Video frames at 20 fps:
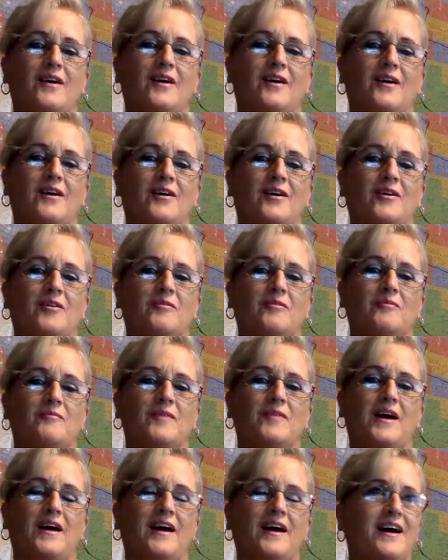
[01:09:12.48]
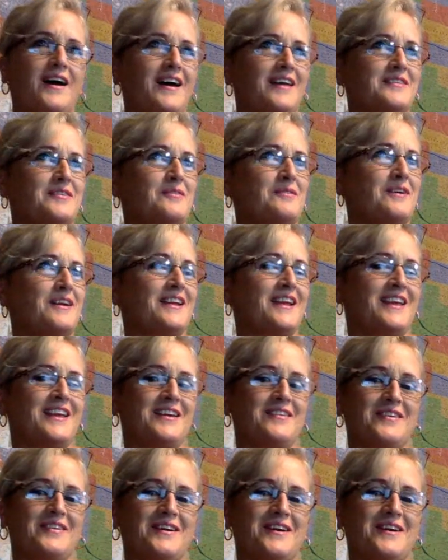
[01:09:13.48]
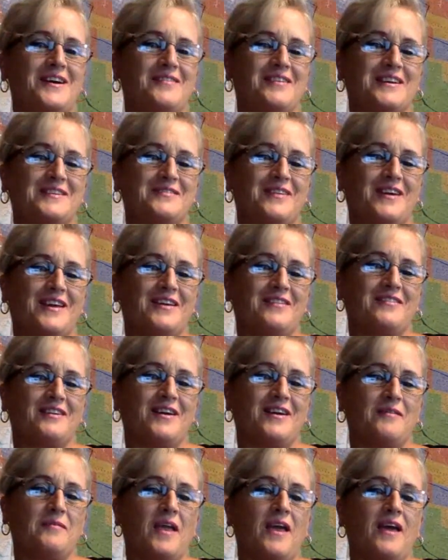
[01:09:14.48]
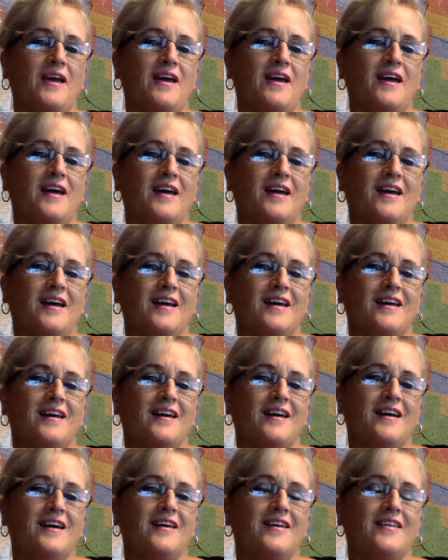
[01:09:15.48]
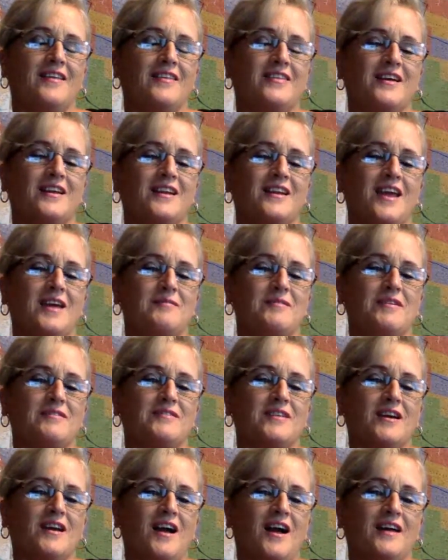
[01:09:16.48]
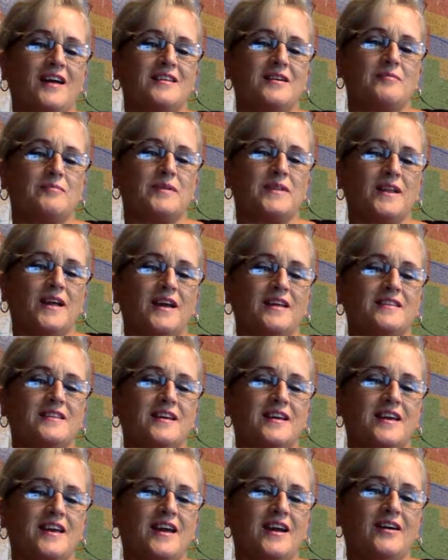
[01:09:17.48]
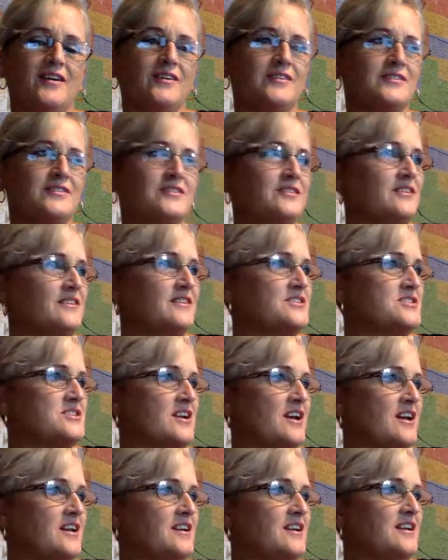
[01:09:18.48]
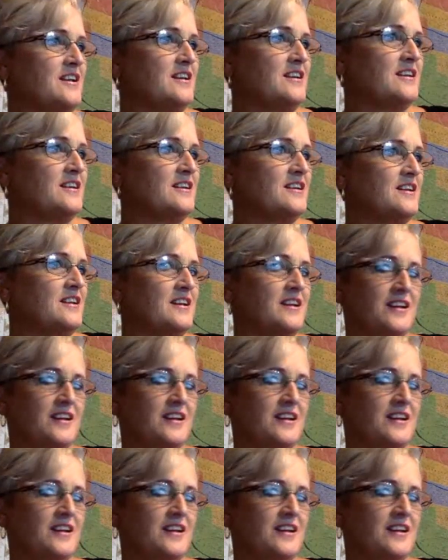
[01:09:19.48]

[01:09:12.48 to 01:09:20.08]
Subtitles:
I don't want to give it up because if I give it up, the name of the guy that played the character in The Shining.